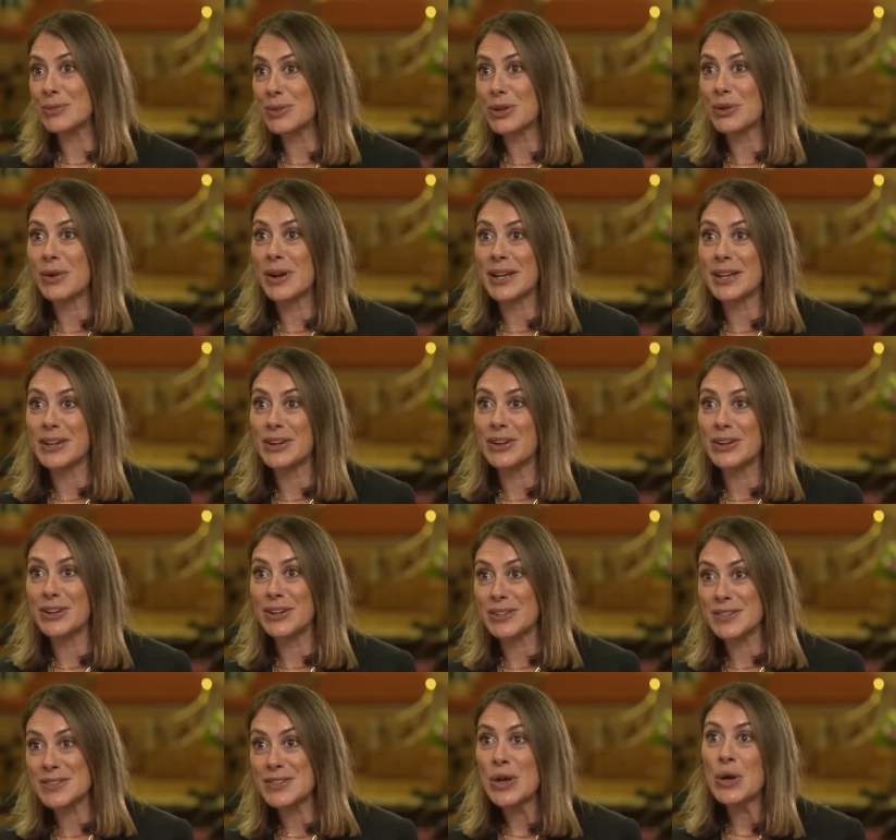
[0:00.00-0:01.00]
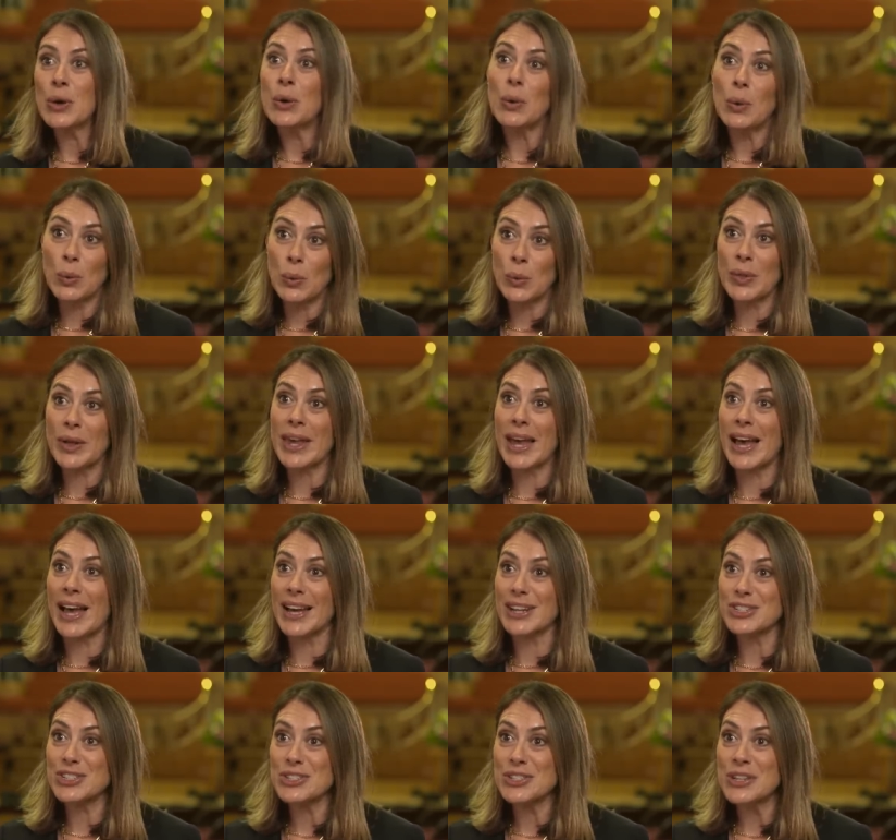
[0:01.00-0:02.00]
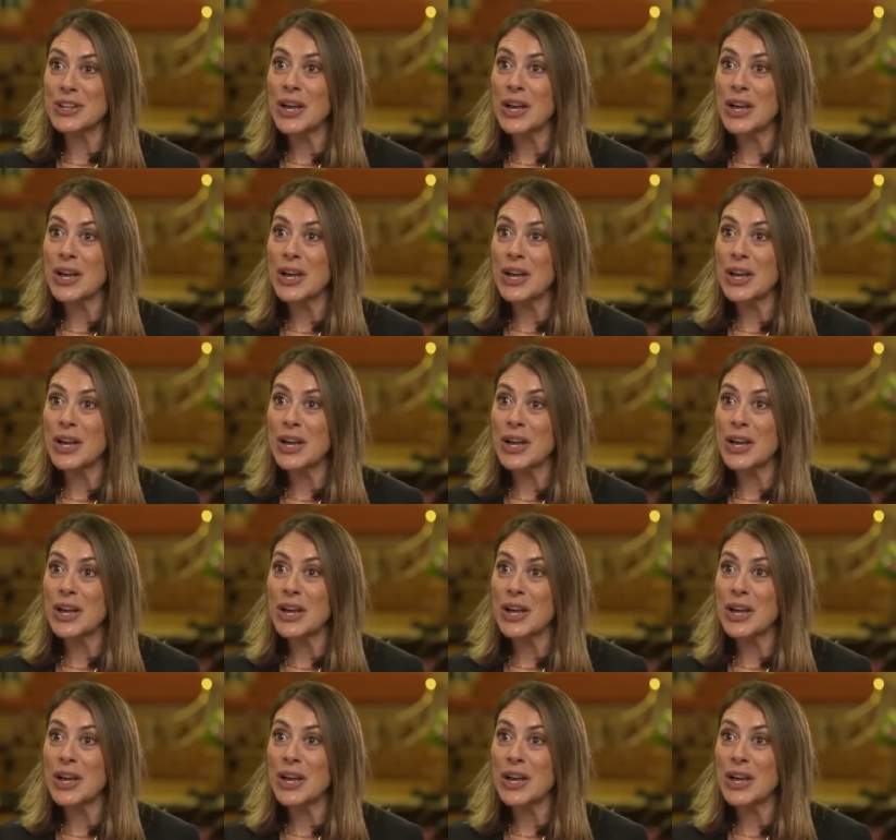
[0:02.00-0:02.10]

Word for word: the credit cards or the cash.